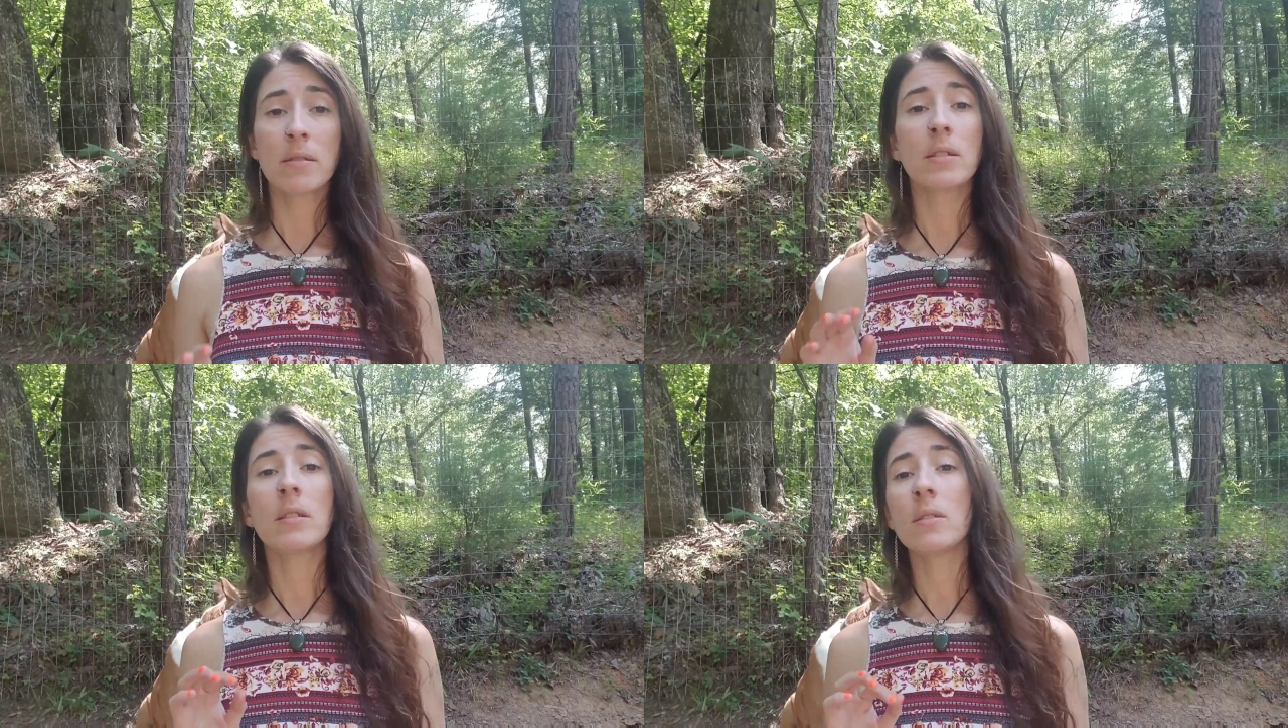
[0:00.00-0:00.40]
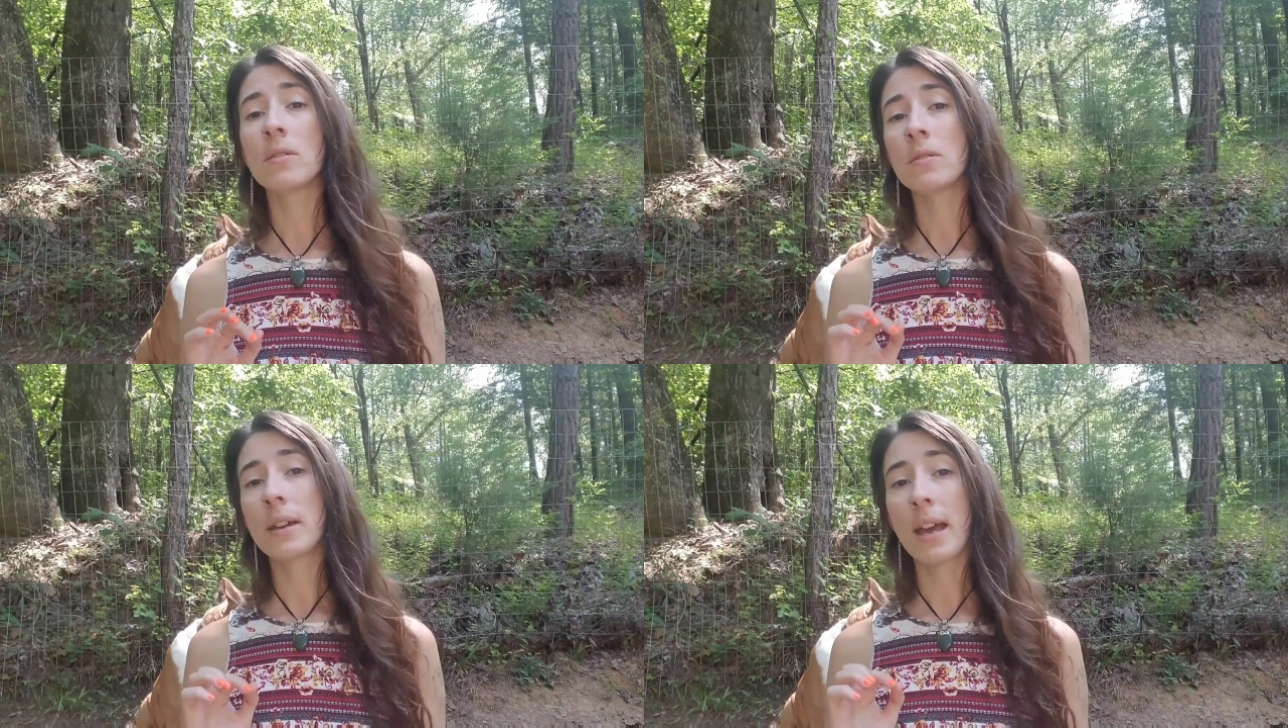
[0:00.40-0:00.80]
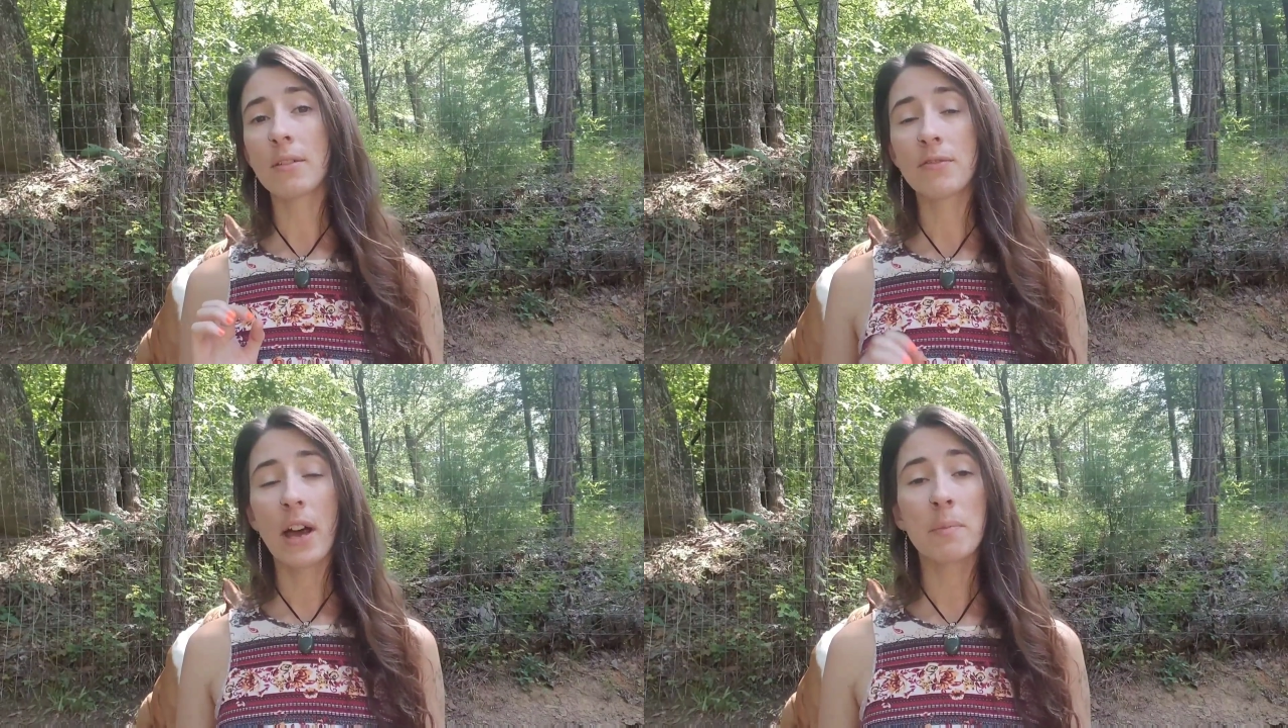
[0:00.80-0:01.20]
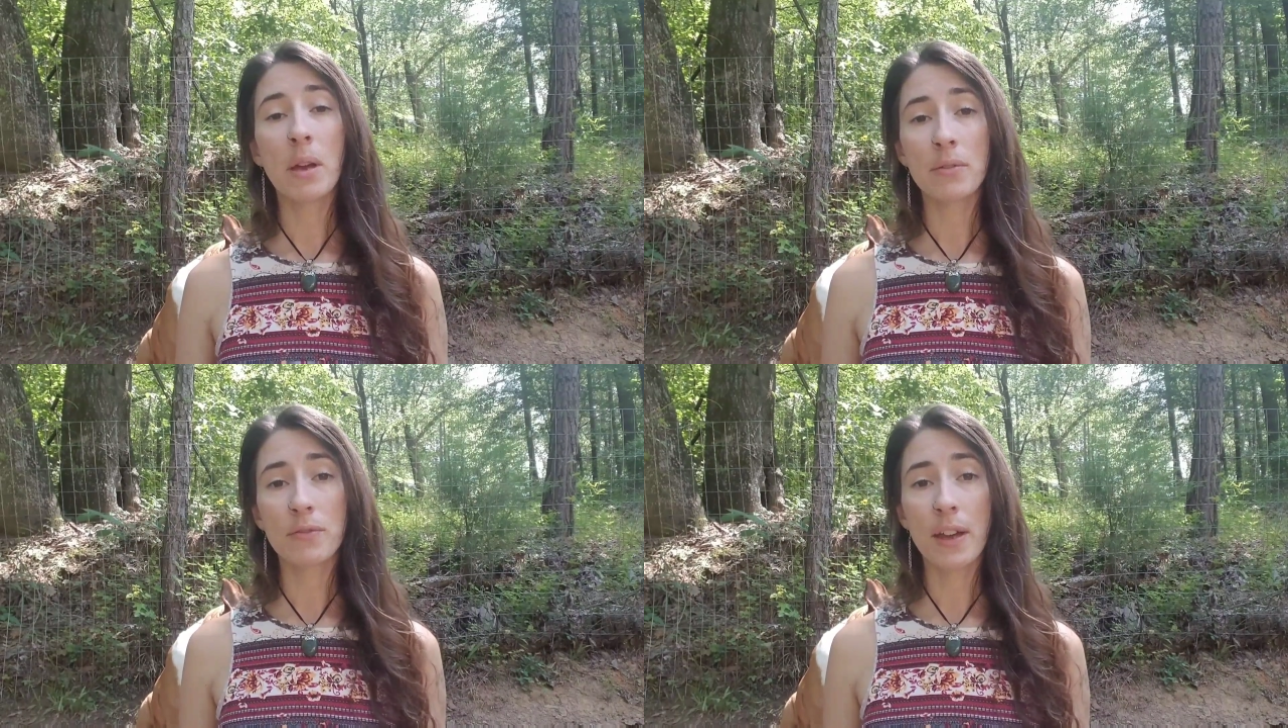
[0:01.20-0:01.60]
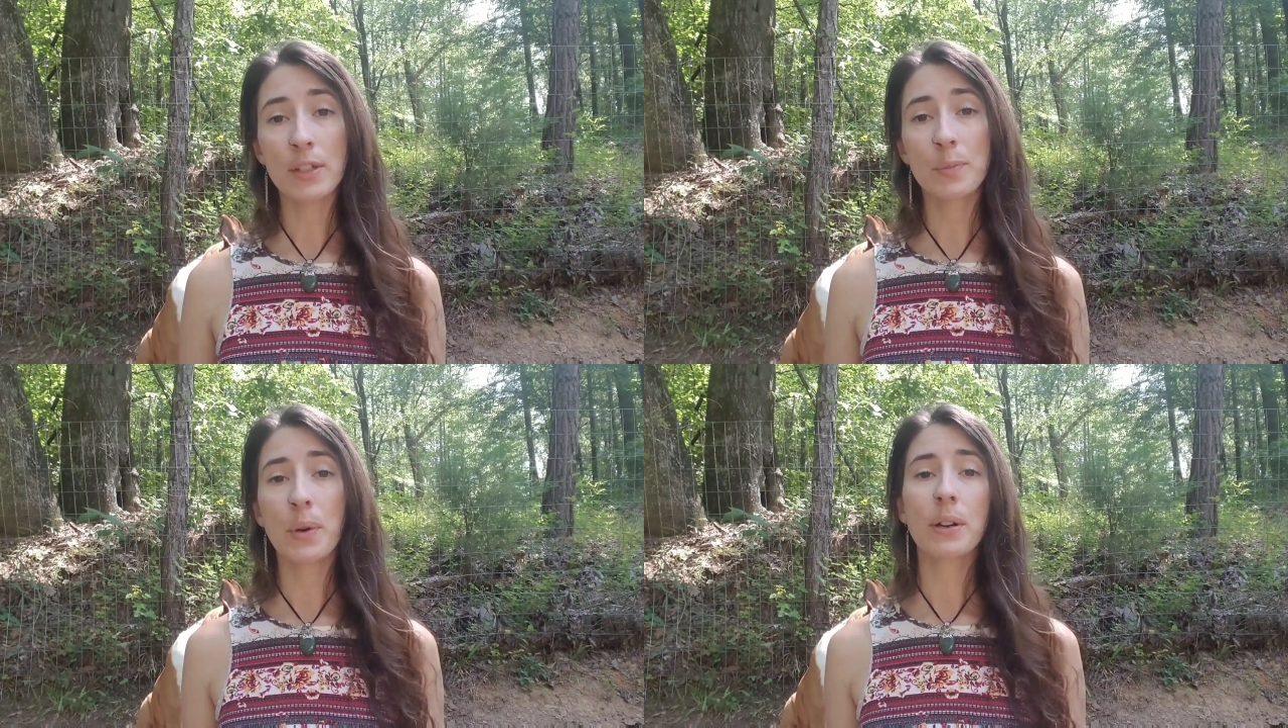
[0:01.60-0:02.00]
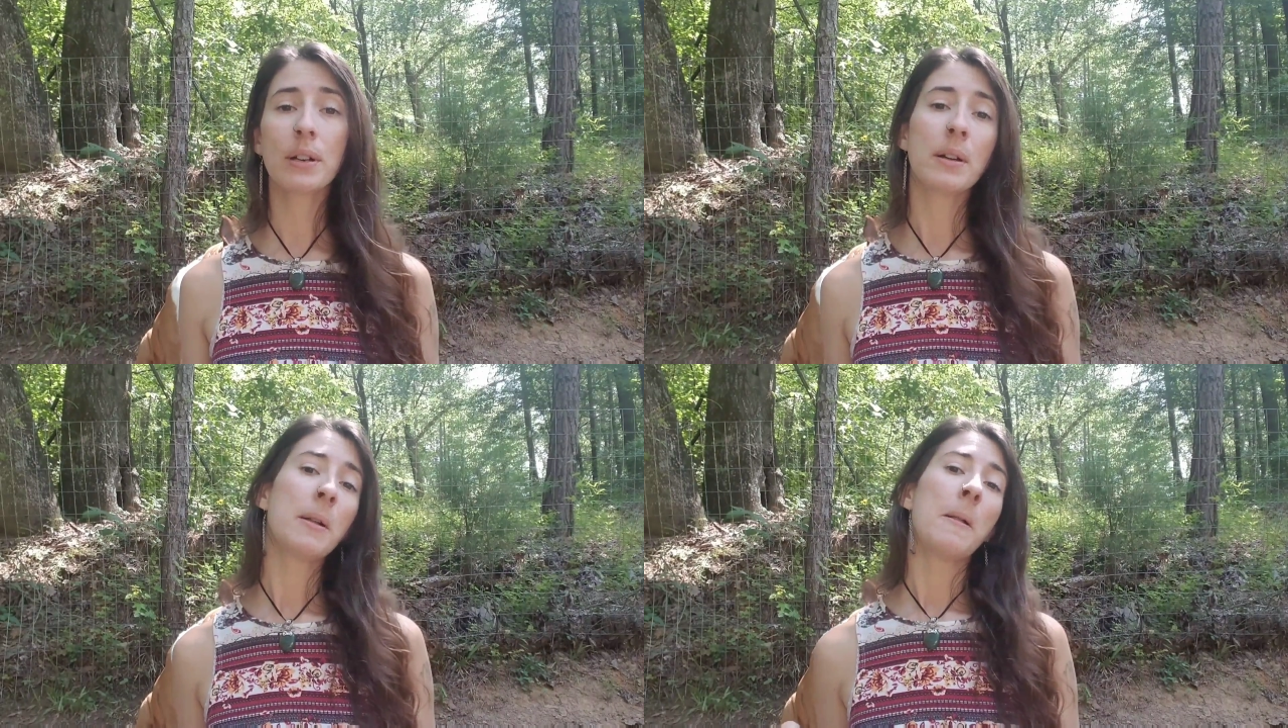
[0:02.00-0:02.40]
You can find me on Facebook.